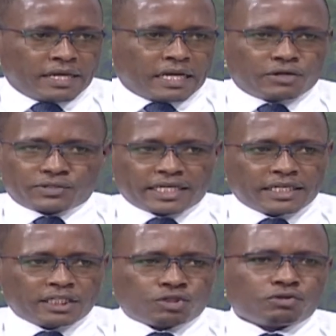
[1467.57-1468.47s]
Now,
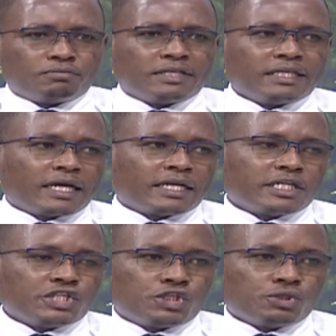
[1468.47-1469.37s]
second, it could be an
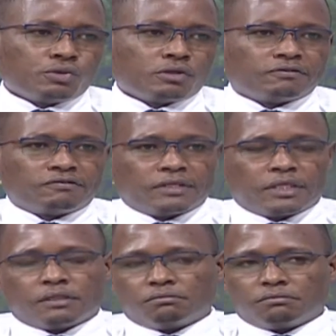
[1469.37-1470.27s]
issue of,